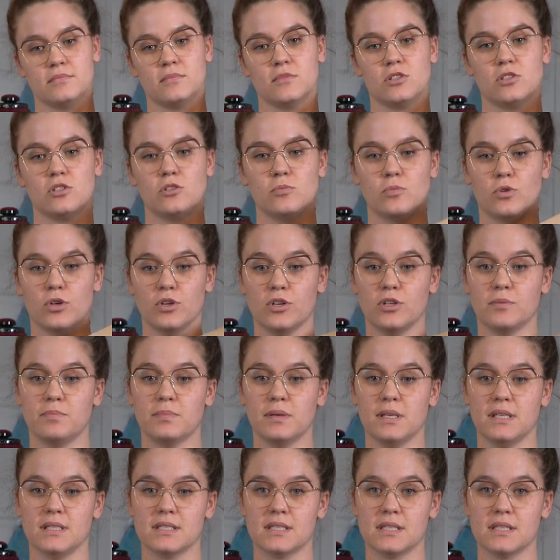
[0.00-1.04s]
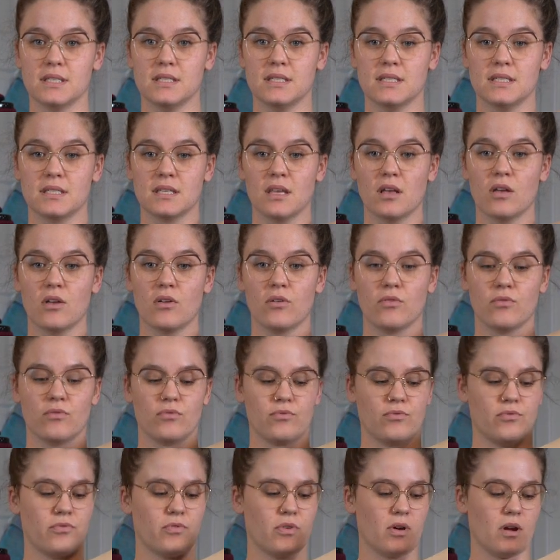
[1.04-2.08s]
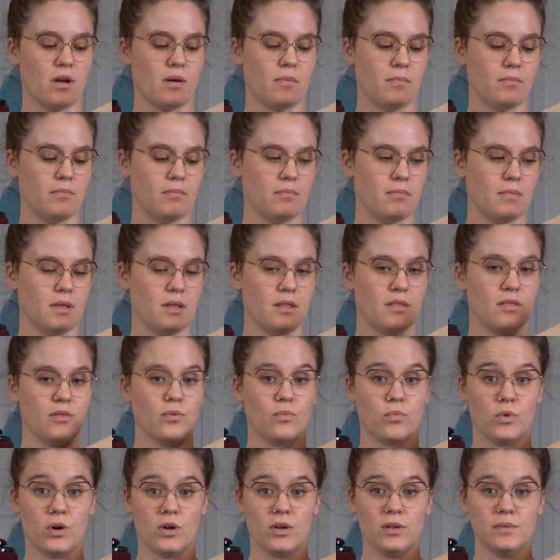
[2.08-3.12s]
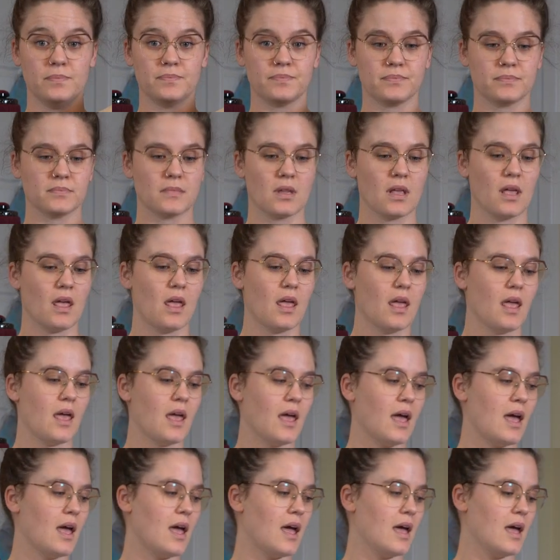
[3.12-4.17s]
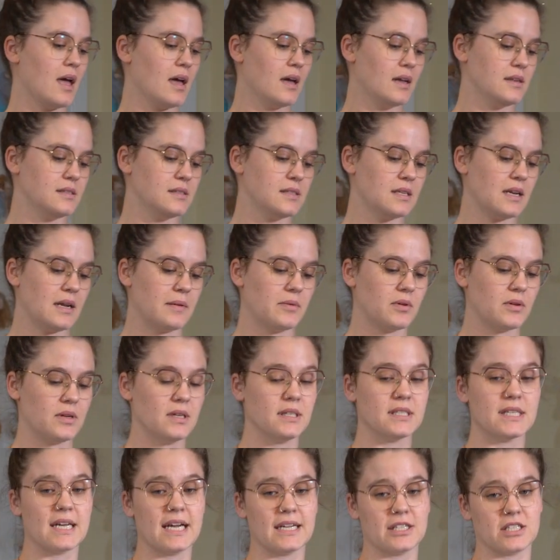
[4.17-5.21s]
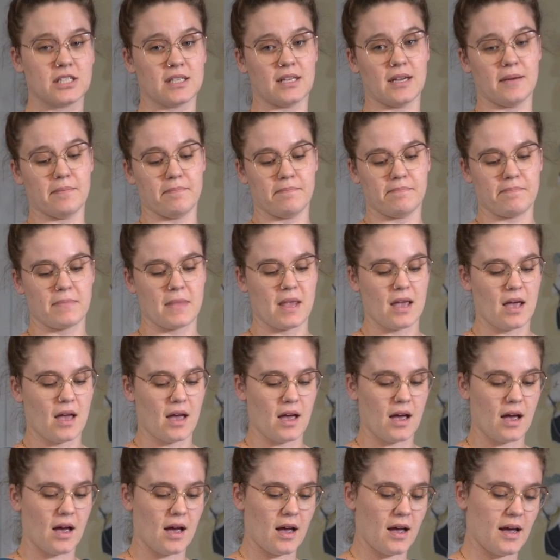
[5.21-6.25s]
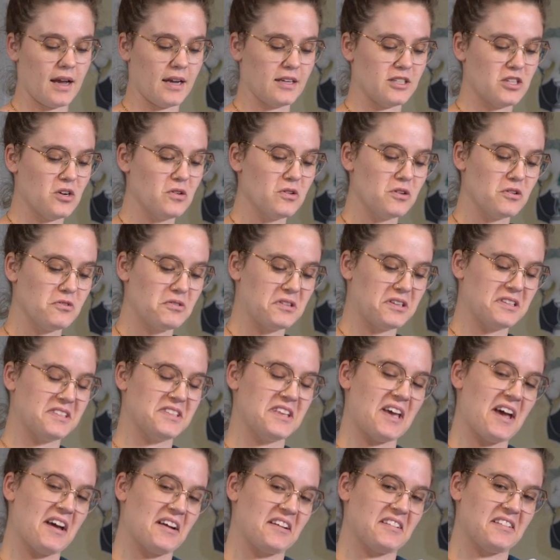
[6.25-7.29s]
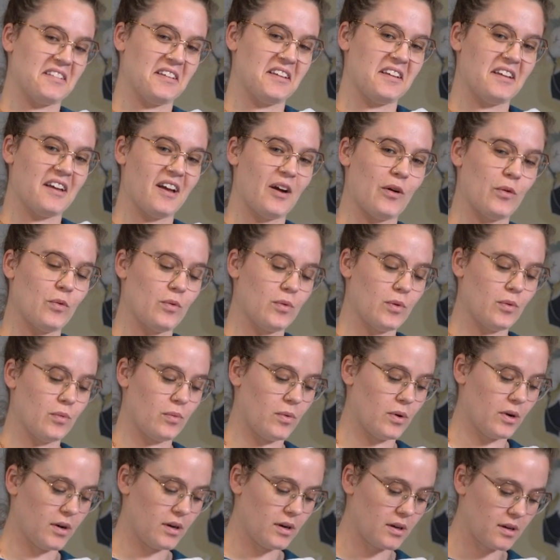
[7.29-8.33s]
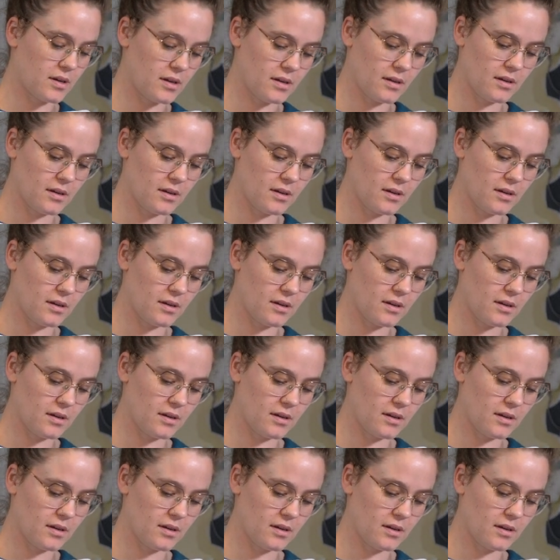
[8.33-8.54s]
two more hood pieces. from the wool, and then I'm going to attach them. I don't know exactly how it will work.